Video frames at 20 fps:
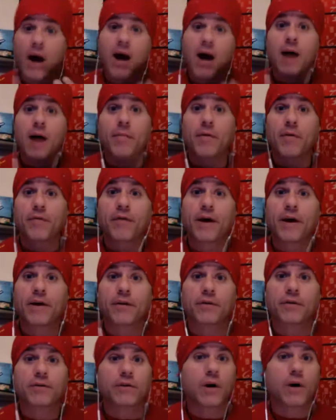I'm a
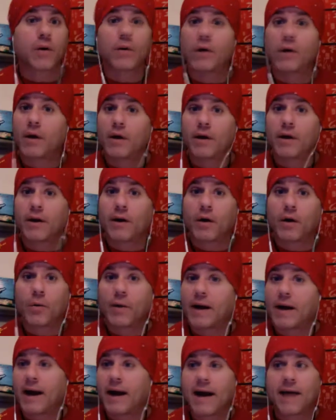fighter, so when
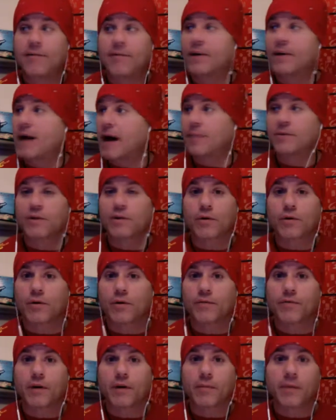I have an obstacle in
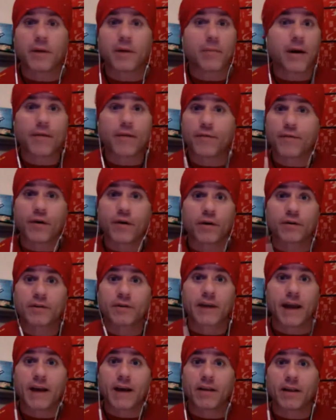front of me, my first
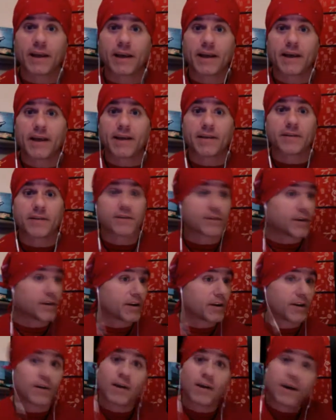inkling is
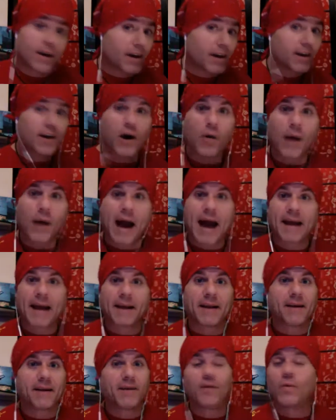to go at
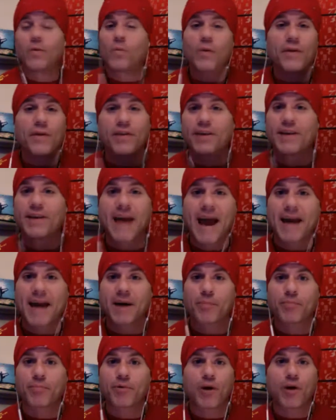it with a yang
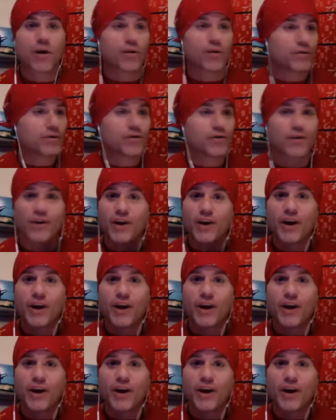approach,